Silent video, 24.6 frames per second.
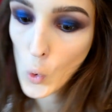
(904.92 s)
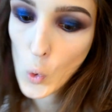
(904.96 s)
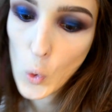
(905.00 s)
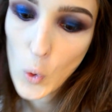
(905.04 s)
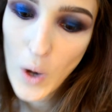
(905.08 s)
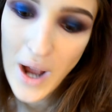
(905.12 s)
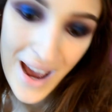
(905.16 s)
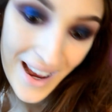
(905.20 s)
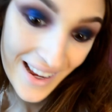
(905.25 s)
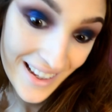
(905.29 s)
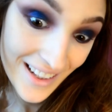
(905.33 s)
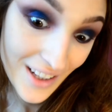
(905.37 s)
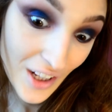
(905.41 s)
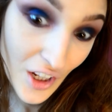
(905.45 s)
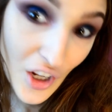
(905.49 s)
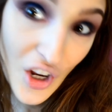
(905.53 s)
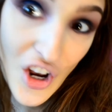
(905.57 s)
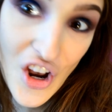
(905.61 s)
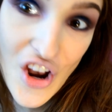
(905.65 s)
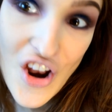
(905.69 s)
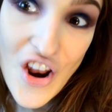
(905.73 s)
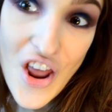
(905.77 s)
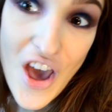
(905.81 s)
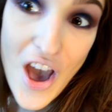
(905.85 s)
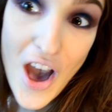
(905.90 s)
I
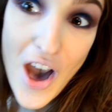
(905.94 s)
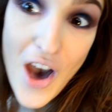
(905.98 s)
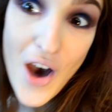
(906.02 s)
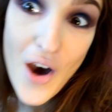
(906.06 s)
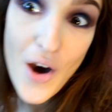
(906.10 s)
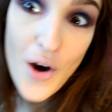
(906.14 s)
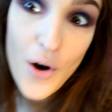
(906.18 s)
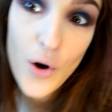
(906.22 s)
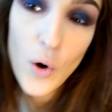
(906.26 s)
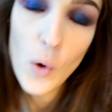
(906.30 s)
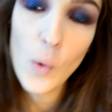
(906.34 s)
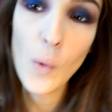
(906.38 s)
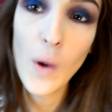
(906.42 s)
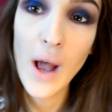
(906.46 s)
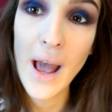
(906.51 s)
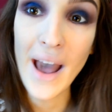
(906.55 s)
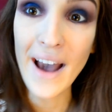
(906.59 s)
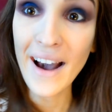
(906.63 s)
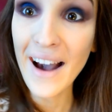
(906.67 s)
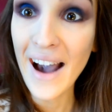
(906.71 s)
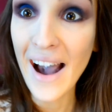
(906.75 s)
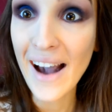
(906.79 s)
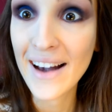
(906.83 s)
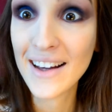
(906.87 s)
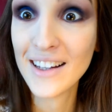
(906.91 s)
know
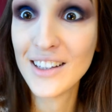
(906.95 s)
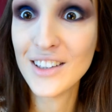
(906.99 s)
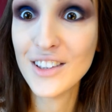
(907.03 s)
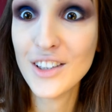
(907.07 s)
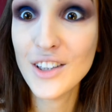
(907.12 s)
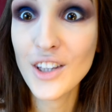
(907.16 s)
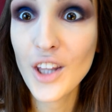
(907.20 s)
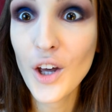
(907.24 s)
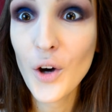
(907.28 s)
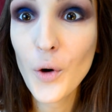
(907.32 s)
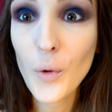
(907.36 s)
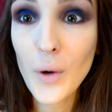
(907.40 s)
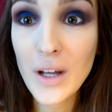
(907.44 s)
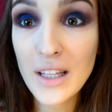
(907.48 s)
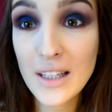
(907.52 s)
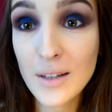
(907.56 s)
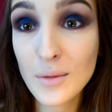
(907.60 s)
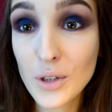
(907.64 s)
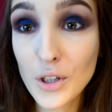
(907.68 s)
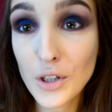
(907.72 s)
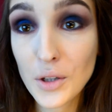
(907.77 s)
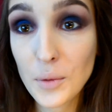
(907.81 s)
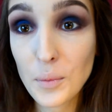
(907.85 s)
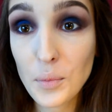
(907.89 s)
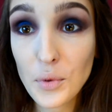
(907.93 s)
what
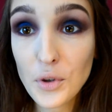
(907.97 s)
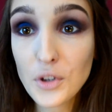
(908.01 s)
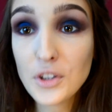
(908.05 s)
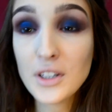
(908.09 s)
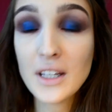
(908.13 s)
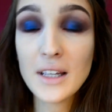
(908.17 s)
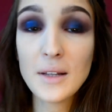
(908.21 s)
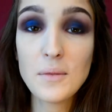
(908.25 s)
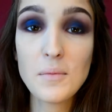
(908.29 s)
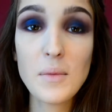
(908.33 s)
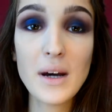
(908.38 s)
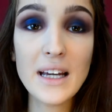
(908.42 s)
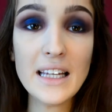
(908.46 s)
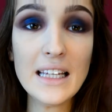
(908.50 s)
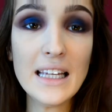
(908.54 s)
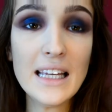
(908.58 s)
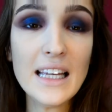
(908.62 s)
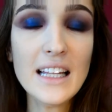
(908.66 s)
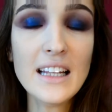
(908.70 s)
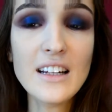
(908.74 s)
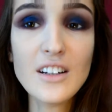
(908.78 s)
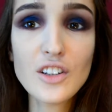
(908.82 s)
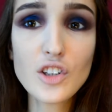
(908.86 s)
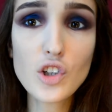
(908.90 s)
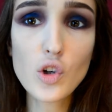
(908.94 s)
I'm gonna put in my
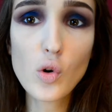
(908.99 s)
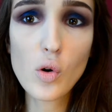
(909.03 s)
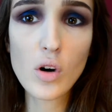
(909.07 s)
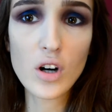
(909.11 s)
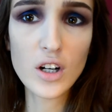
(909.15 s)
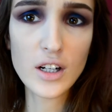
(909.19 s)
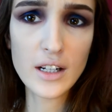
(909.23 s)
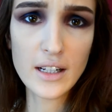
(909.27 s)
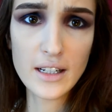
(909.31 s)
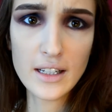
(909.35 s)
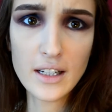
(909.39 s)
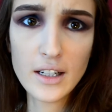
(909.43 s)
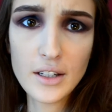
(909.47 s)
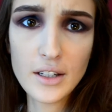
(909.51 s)
inner corner.